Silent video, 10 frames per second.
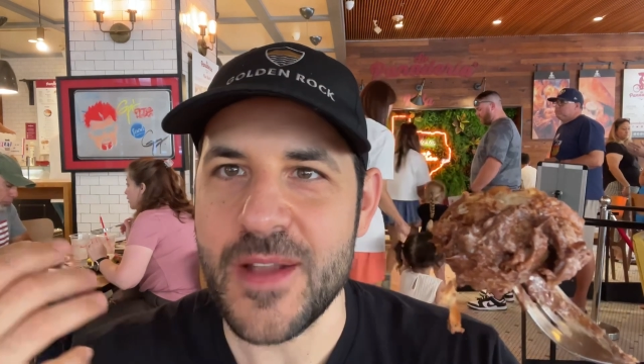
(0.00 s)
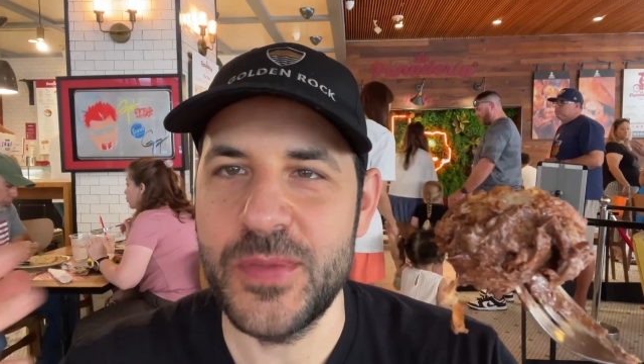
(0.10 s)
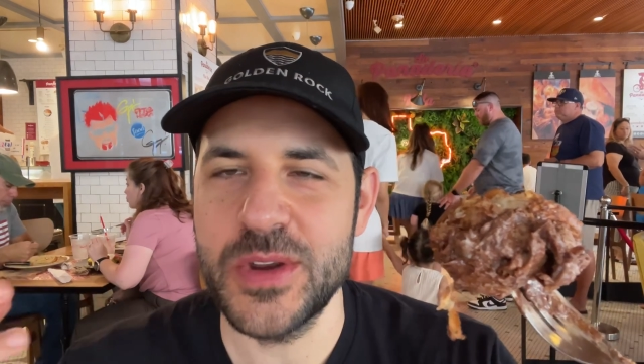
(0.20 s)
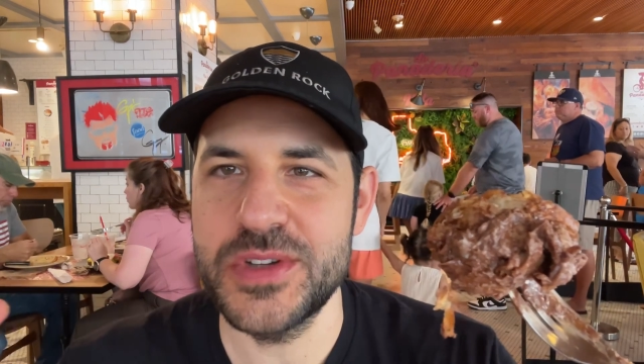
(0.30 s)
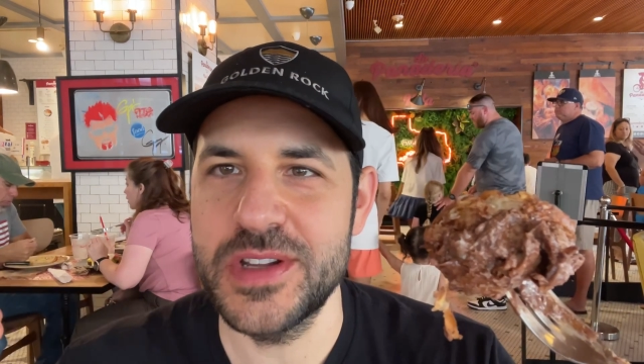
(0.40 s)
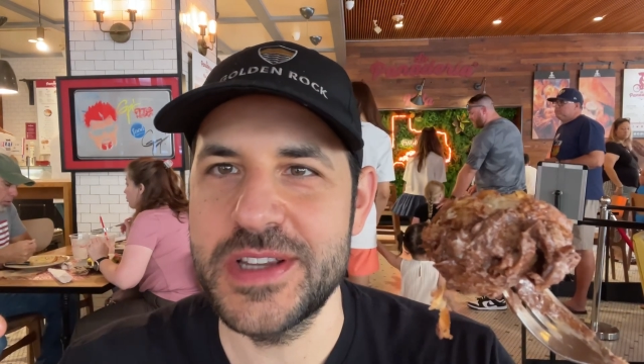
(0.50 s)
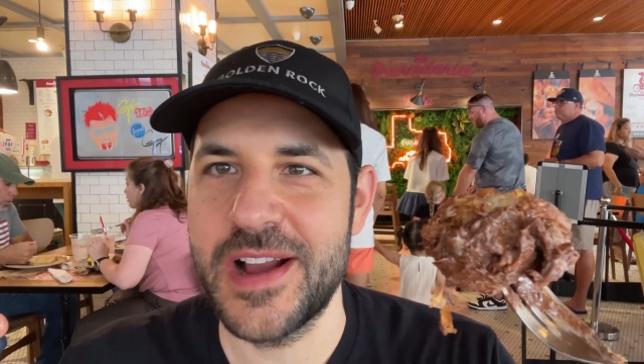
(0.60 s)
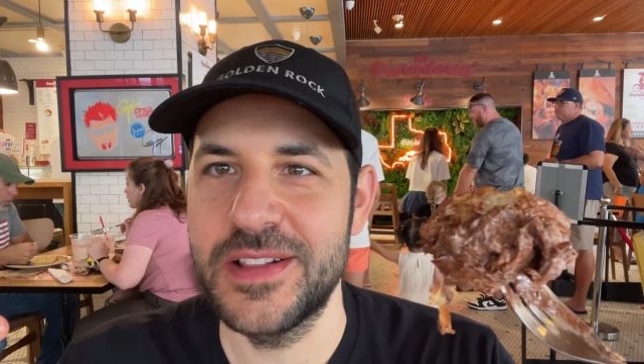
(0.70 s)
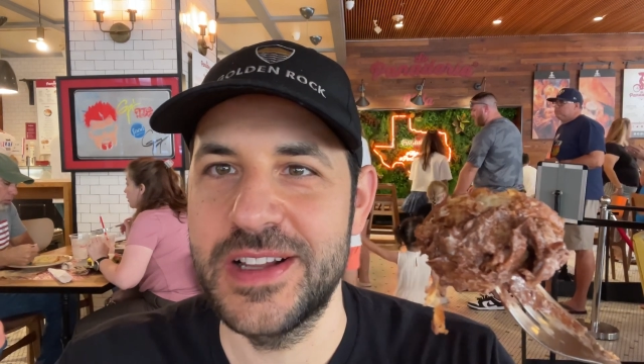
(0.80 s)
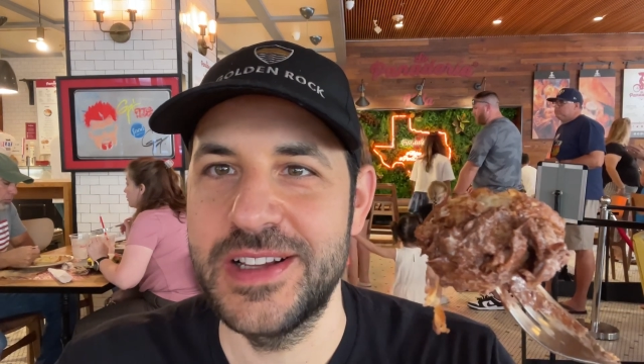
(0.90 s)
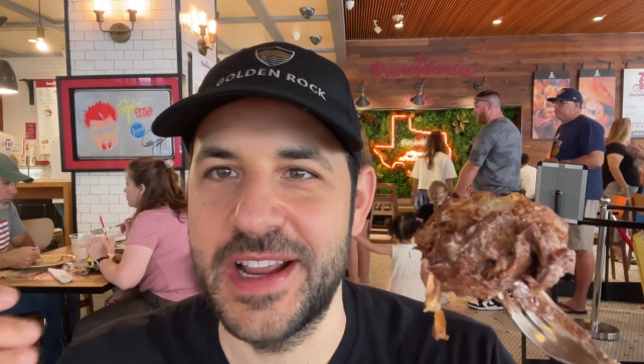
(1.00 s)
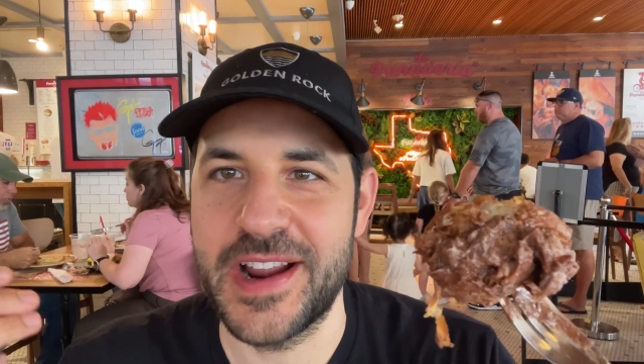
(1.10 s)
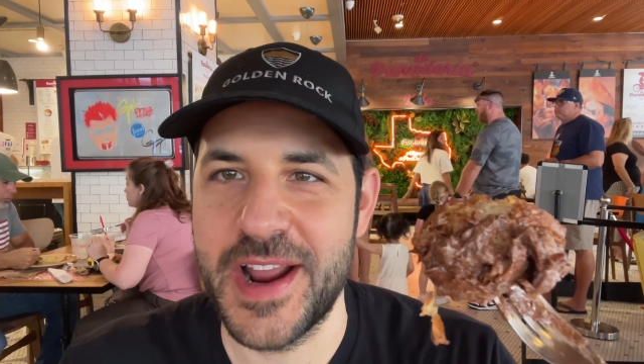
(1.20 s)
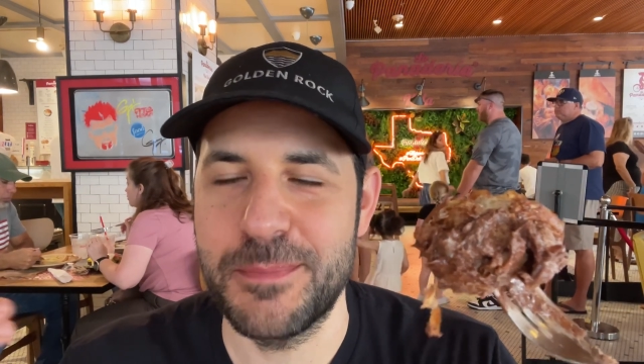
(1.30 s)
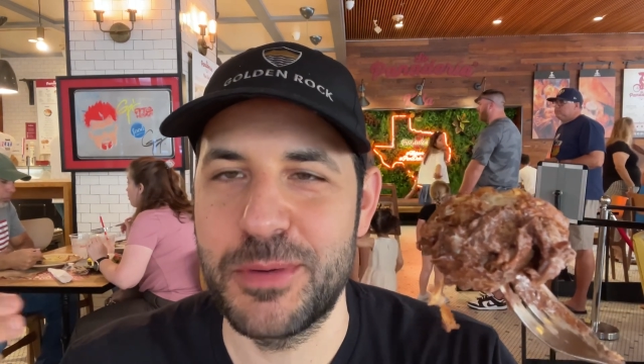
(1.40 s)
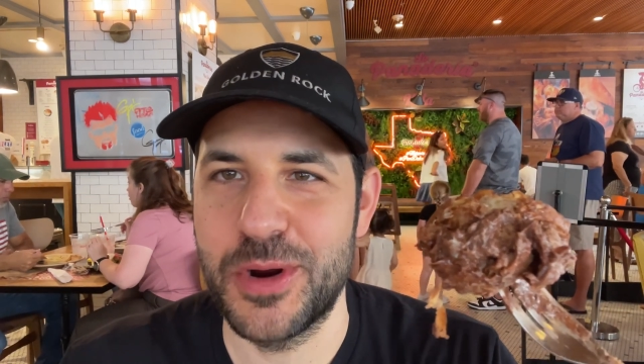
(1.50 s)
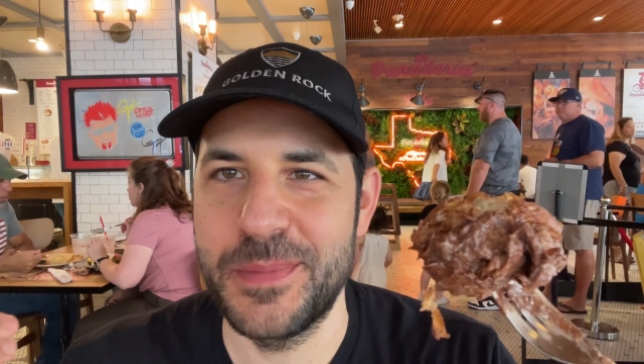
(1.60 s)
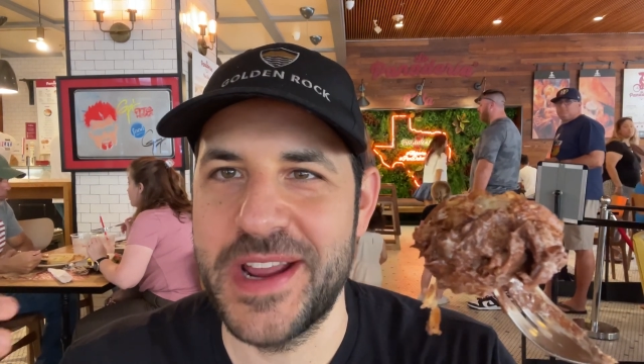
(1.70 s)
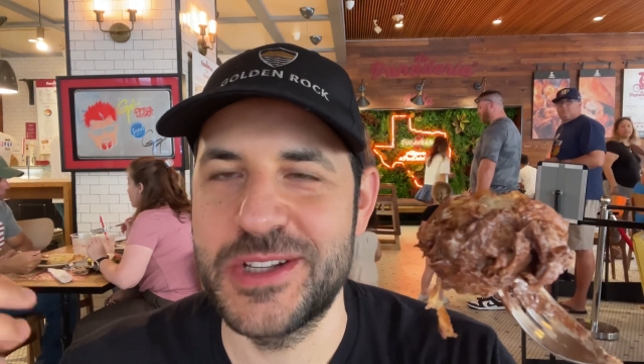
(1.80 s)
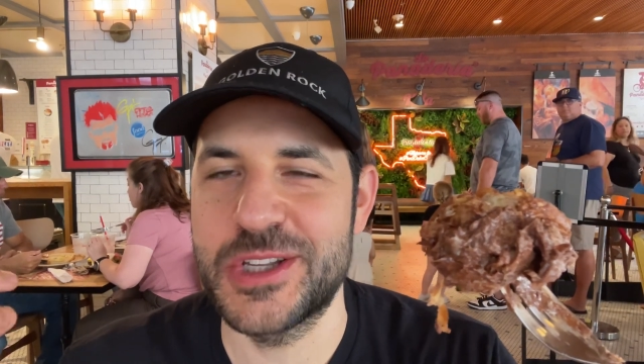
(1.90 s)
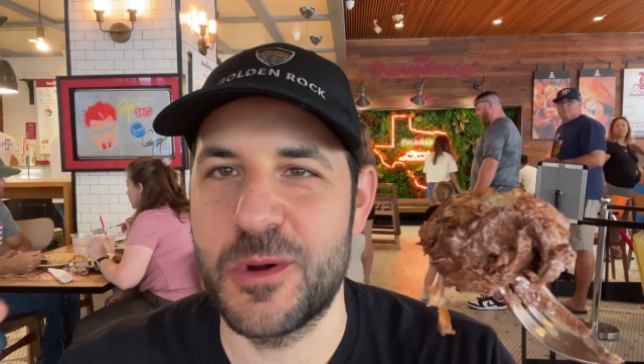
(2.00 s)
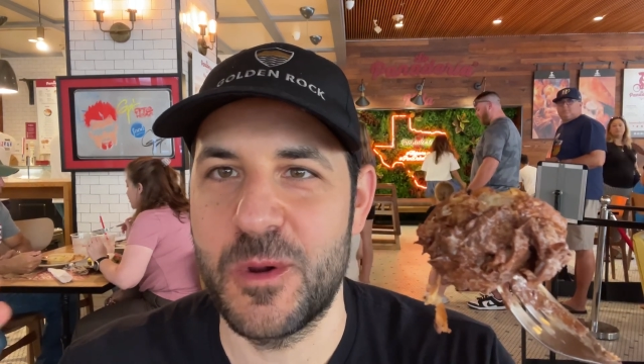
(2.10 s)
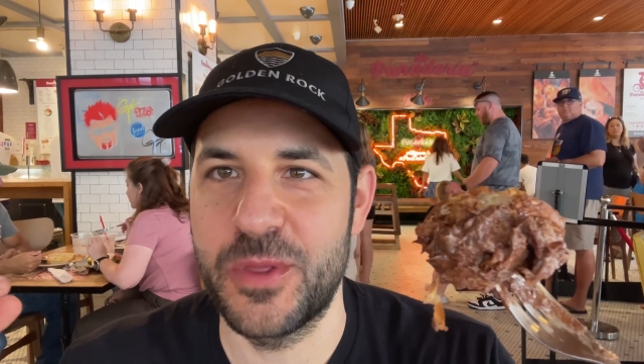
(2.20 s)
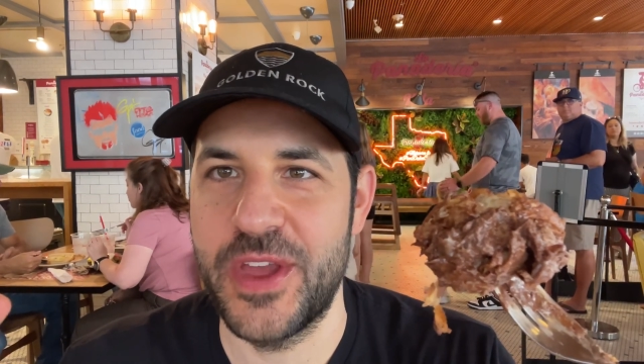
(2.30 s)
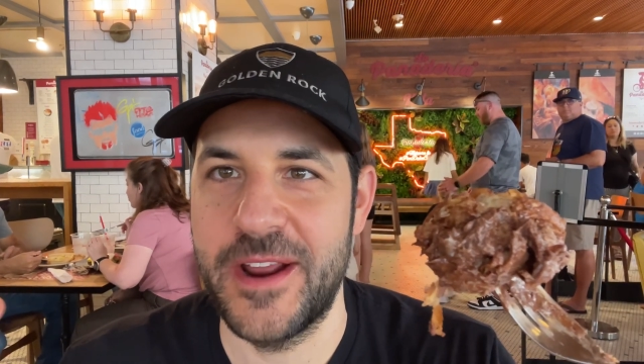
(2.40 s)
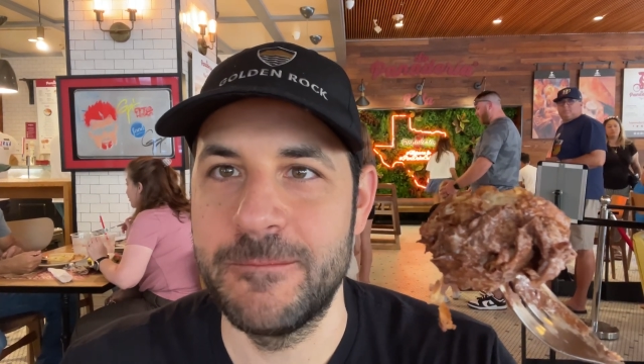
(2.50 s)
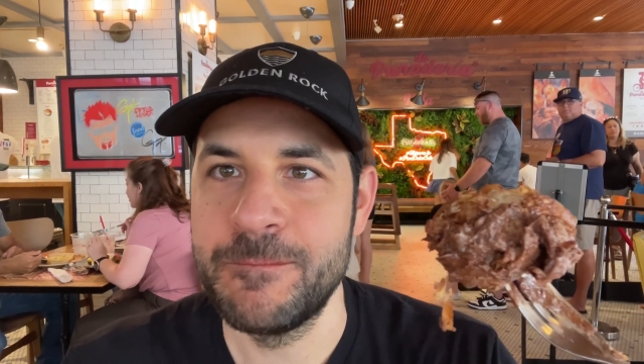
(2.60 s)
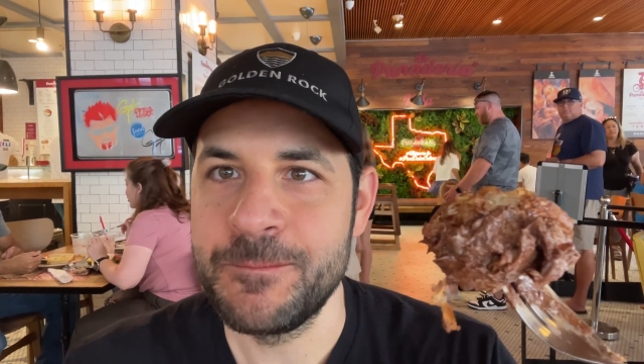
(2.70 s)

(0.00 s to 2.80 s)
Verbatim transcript: There's Nutella, it kind of permeates the whole thing.